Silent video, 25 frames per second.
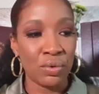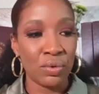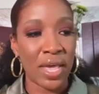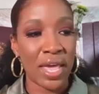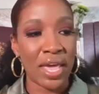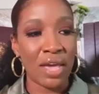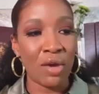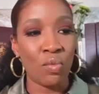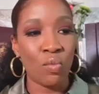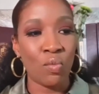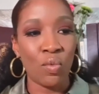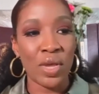
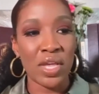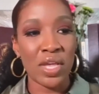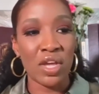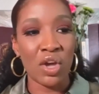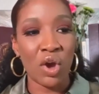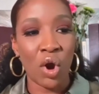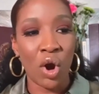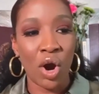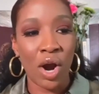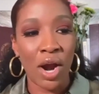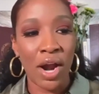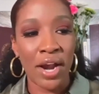And we
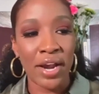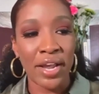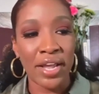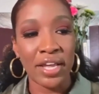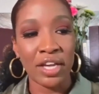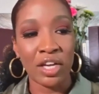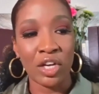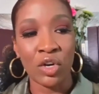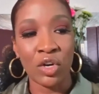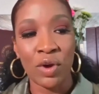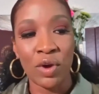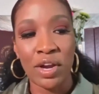are
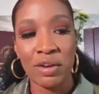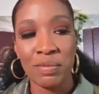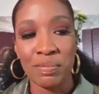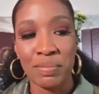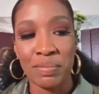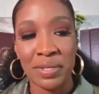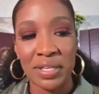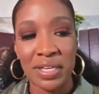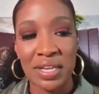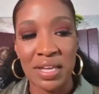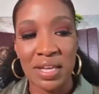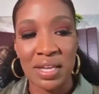
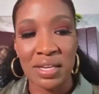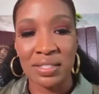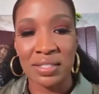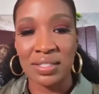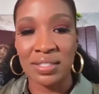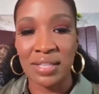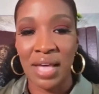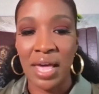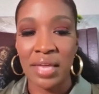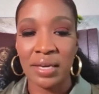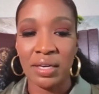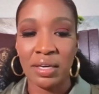incredibly
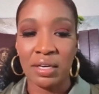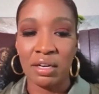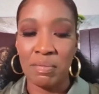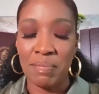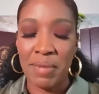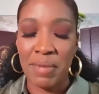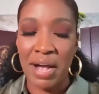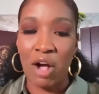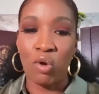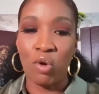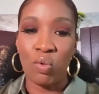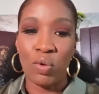excited
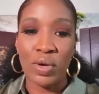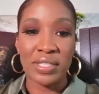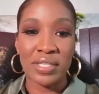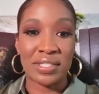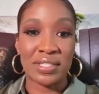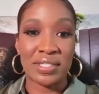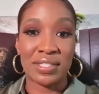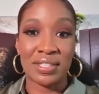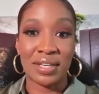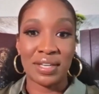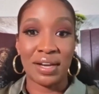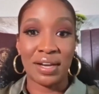about
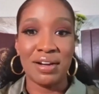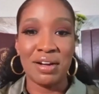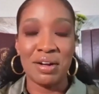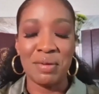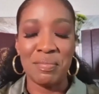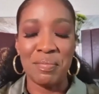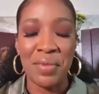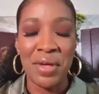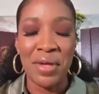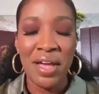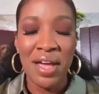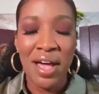what's to
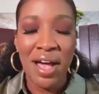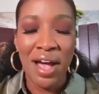come,